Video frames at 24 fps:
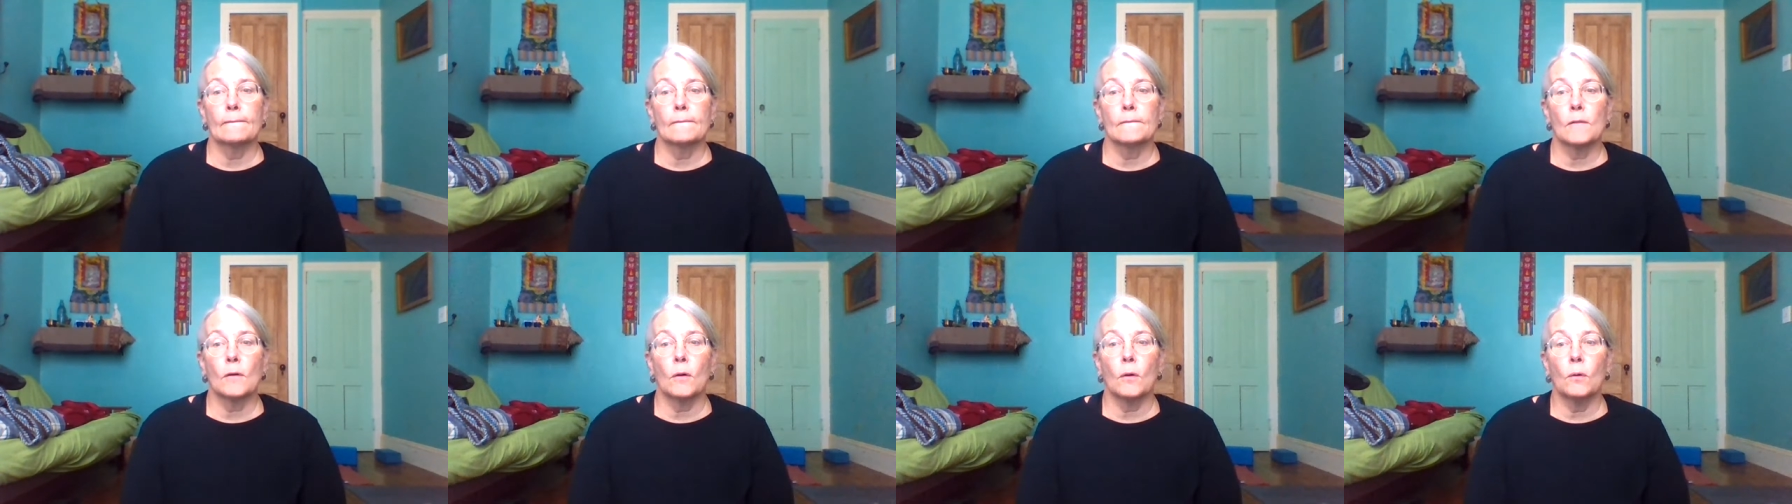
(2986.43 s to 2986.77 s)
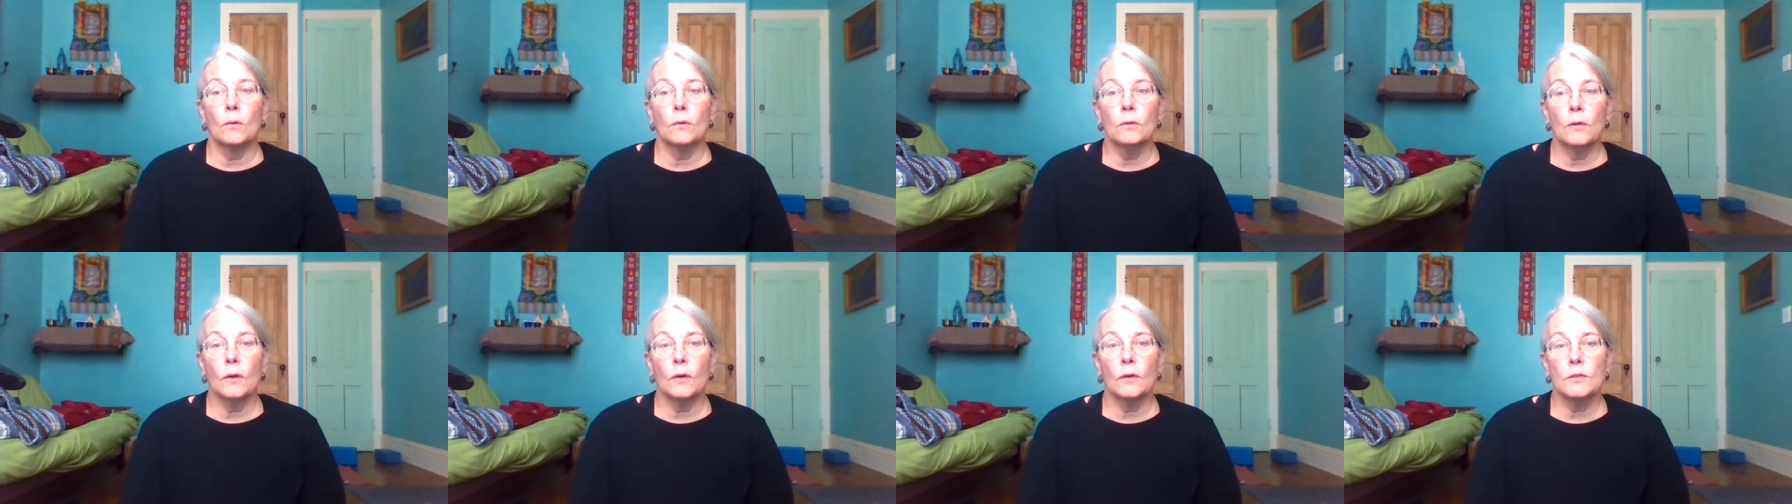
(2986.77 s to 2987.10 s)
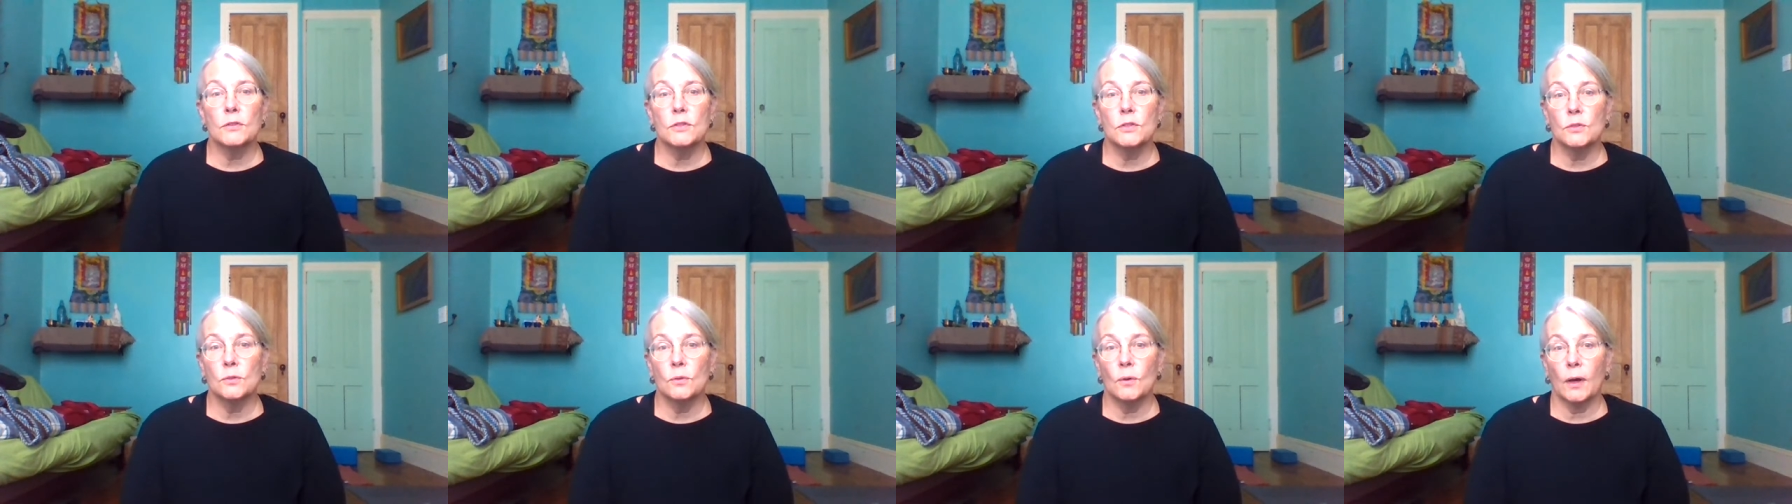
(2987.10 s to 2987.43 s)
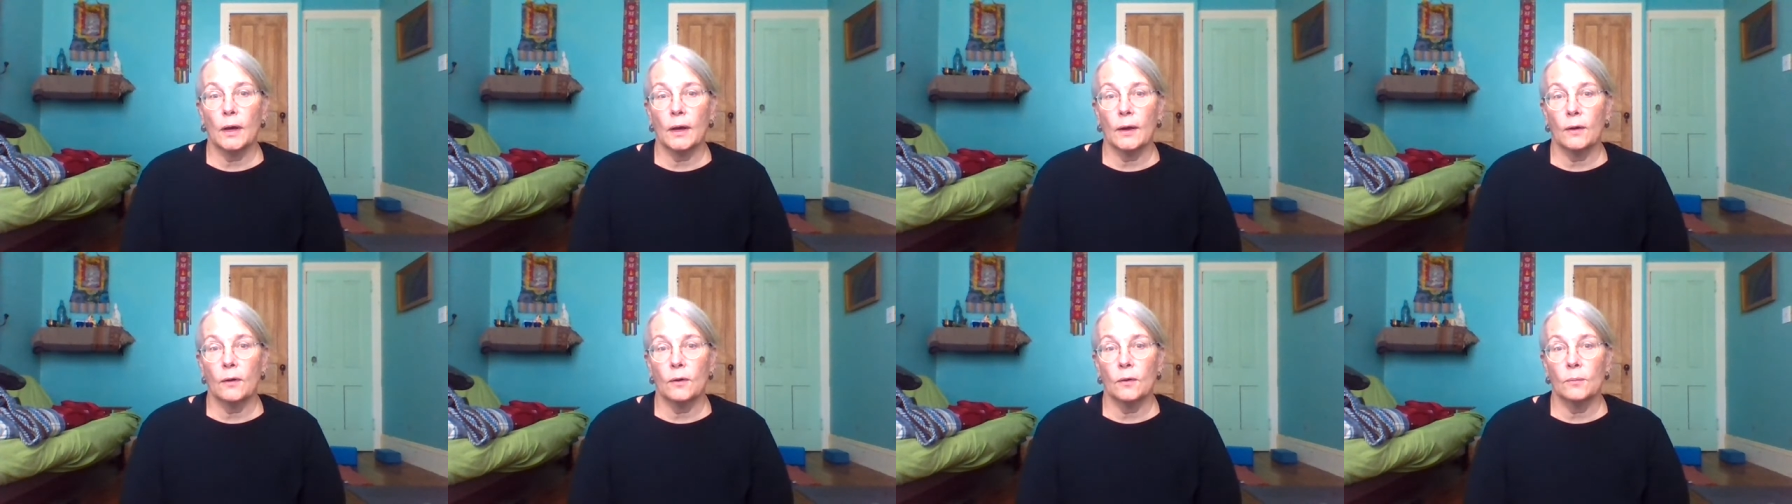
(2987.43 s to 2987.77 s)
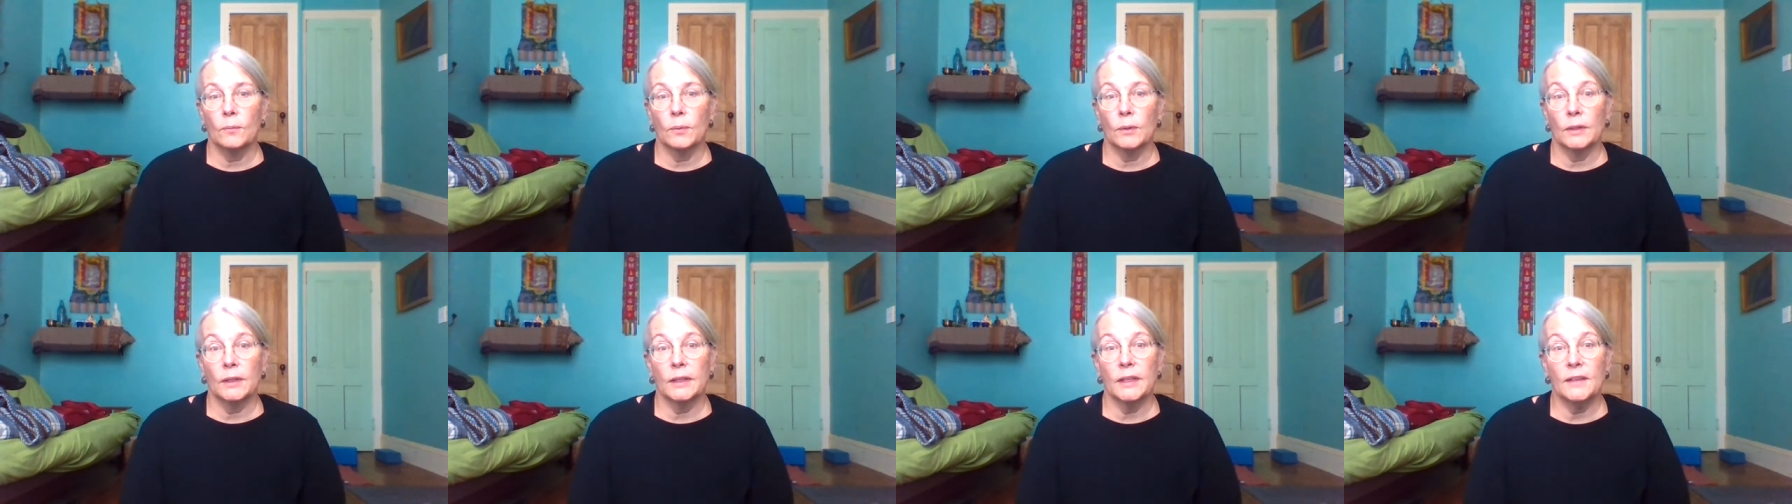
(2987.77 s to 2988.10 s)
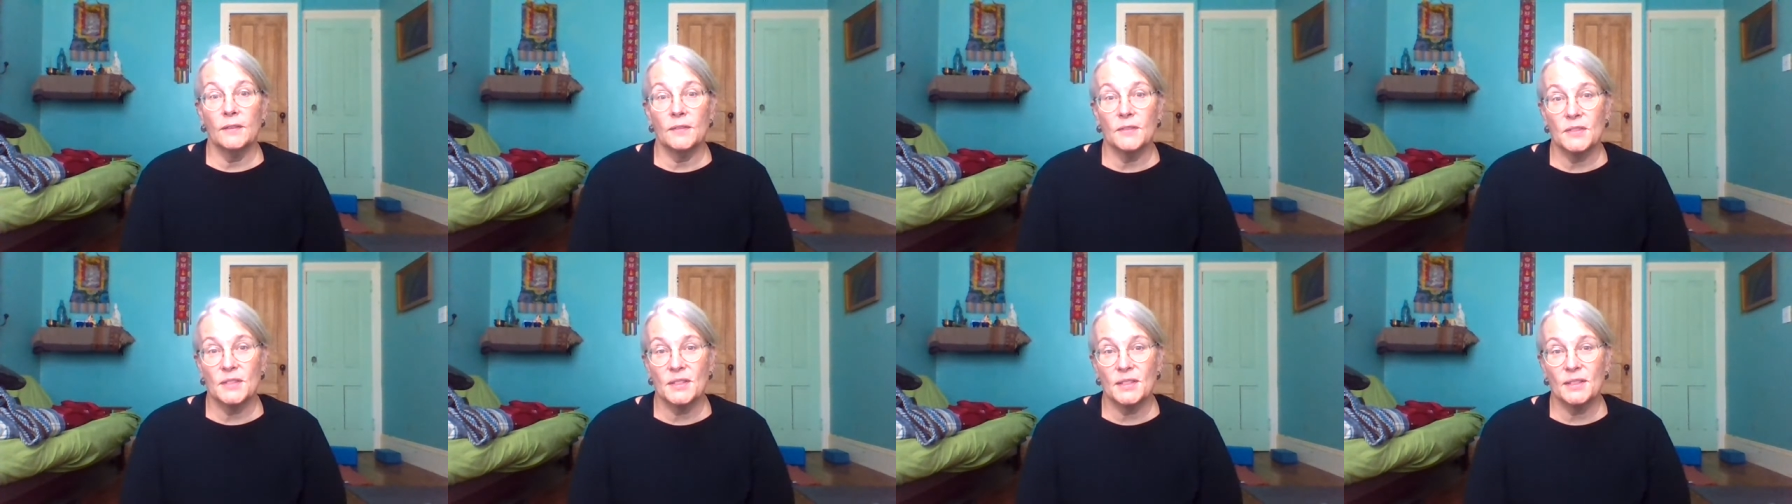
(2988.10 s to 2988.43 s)
hold on to our
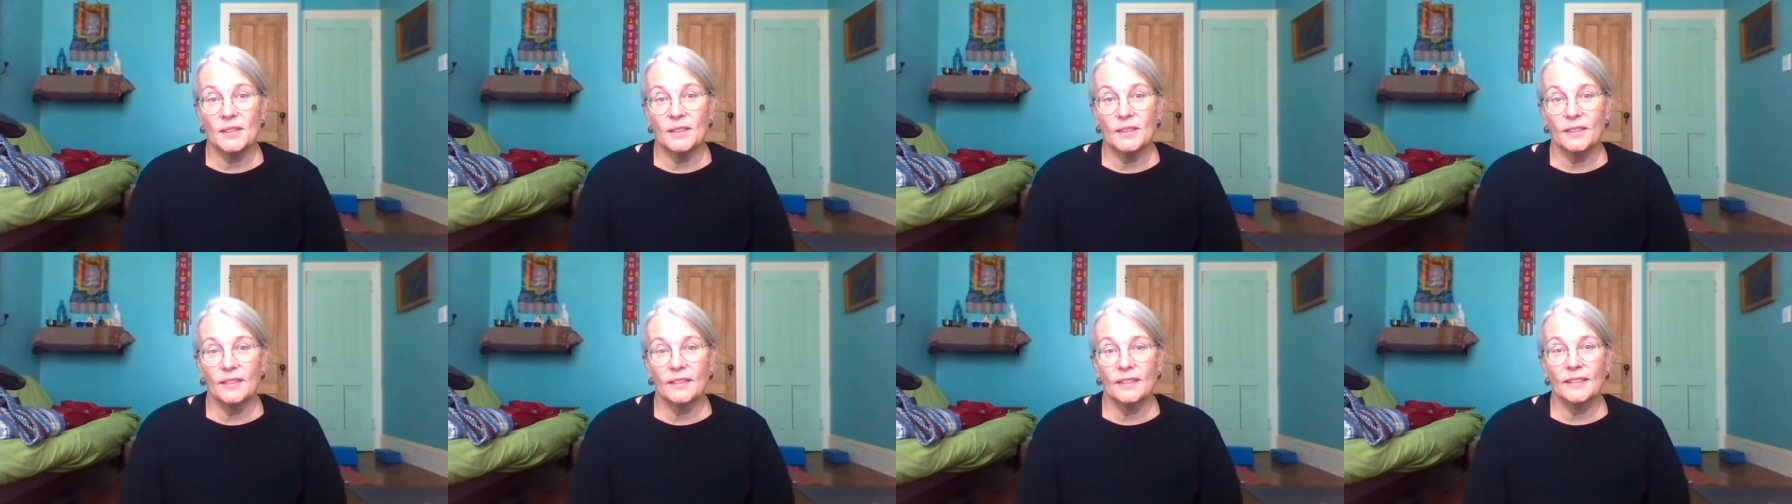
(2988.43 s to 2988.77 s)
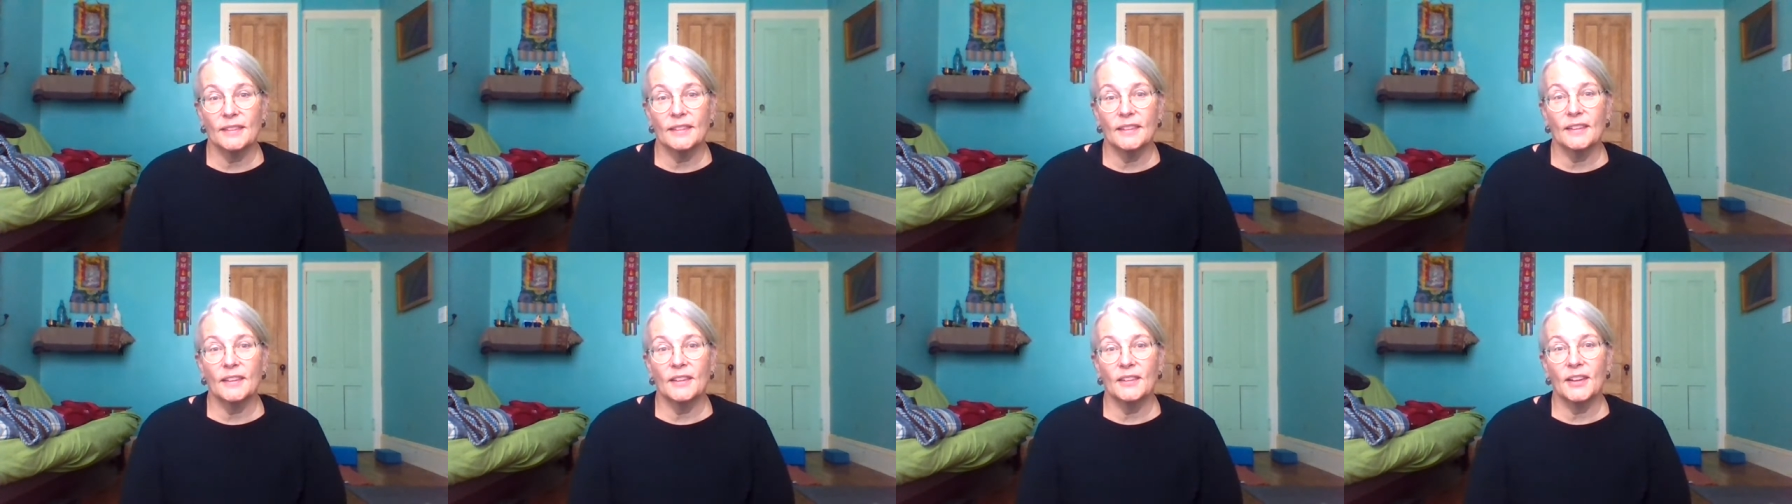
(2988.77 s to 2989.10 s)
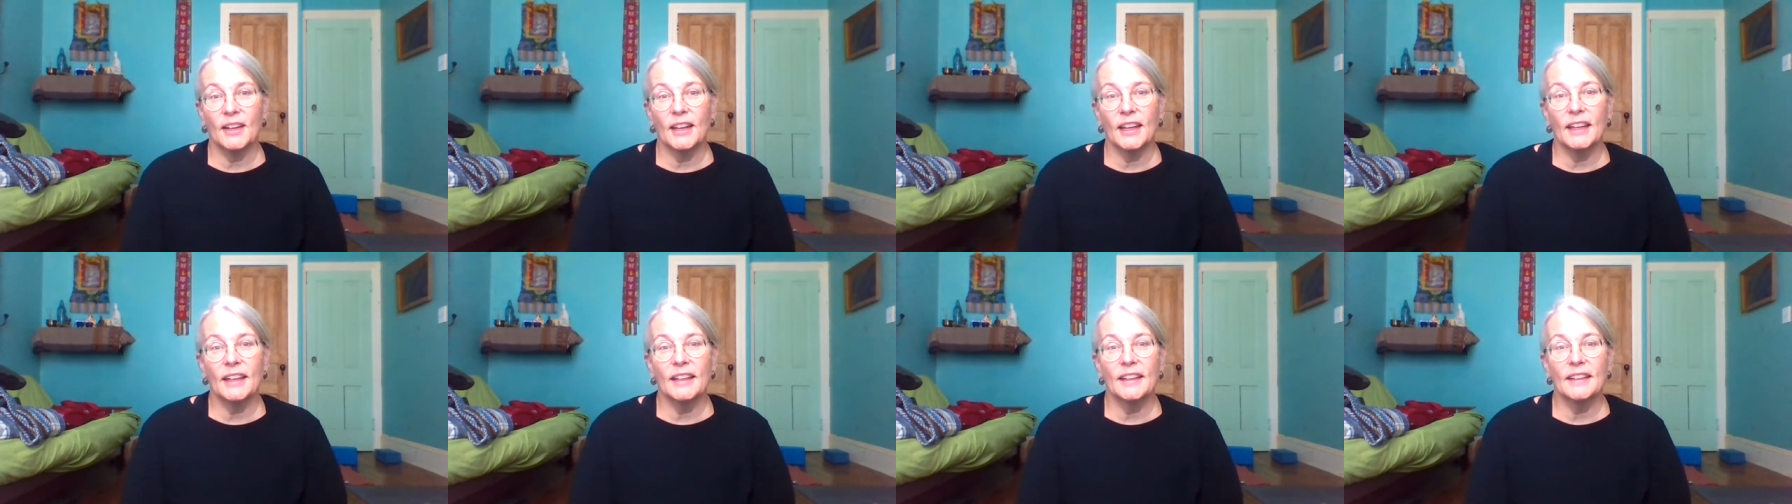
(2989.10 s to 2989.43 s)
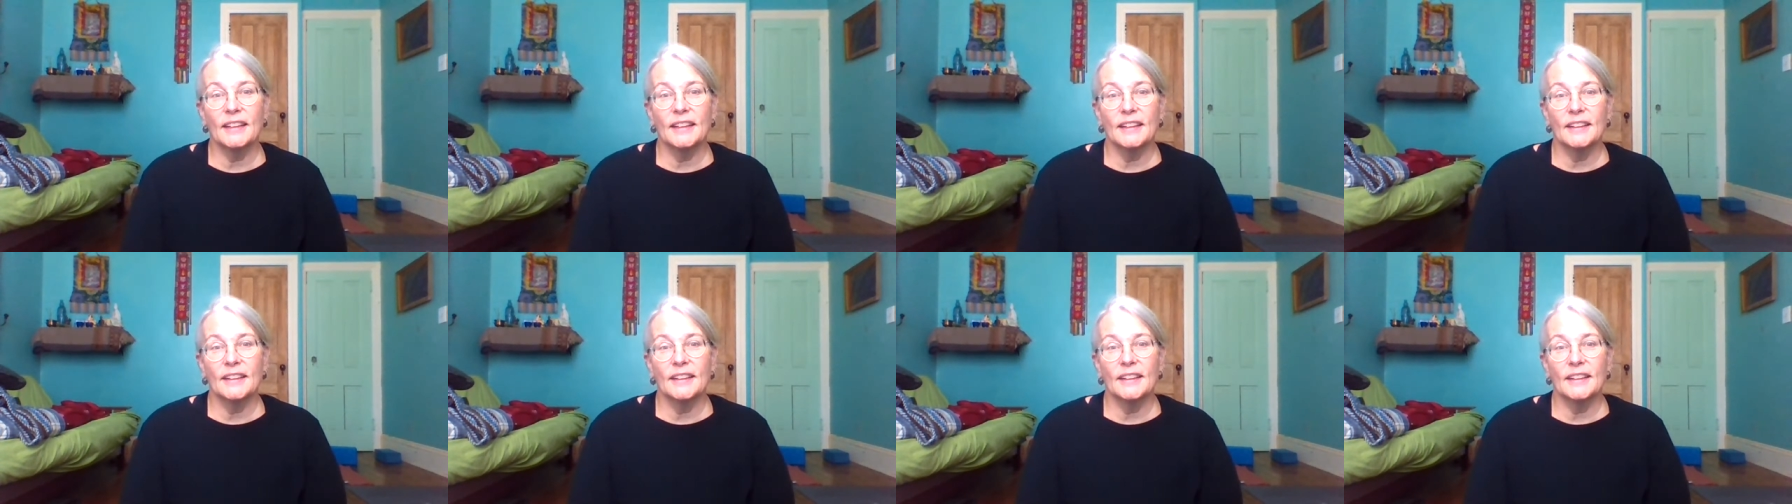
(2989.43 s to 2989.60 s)
beliefs, right?